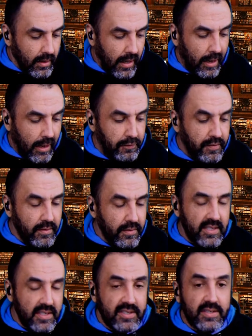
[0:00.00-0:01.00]
after
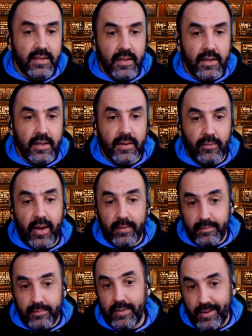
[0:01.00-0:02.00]
this,
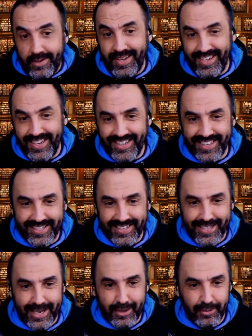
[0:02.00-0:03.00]
the
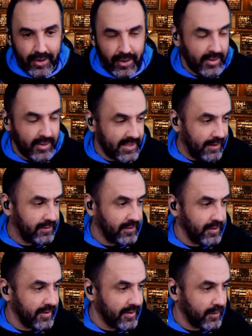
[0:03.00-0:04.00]
second one was
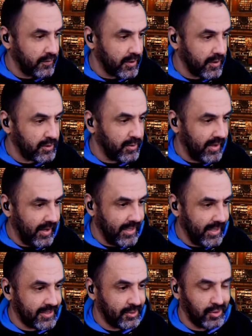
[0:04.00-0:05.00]
after the first one,
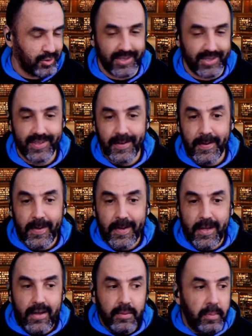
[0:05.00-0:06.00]
as usual.
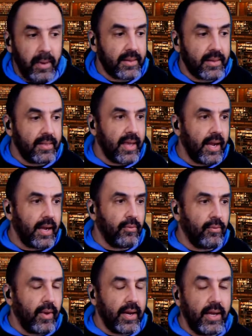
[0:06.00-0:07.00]
But then
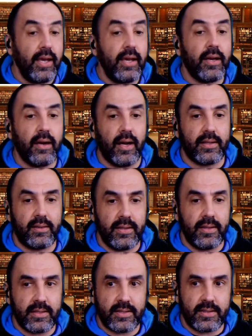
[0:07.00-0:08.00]
when he got
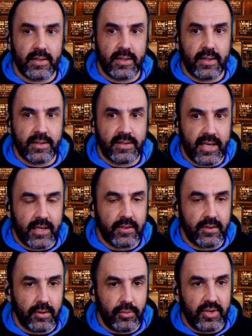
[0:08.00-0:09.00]
this
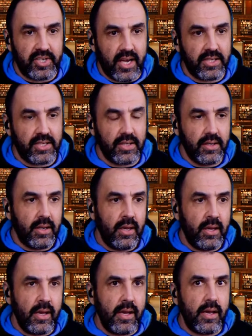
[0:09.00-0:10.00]
second rejection,
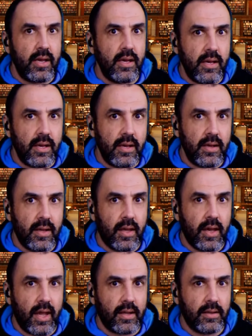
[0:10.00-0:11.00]
he
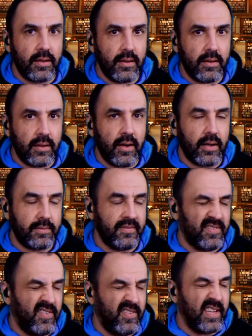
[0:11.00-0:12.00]
got
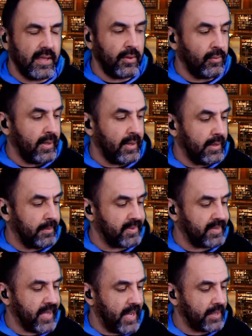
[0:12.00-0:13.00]
really
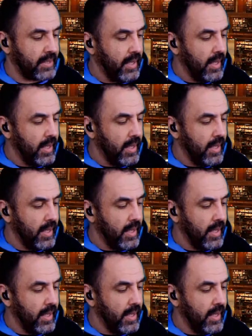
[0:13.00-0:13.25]
upset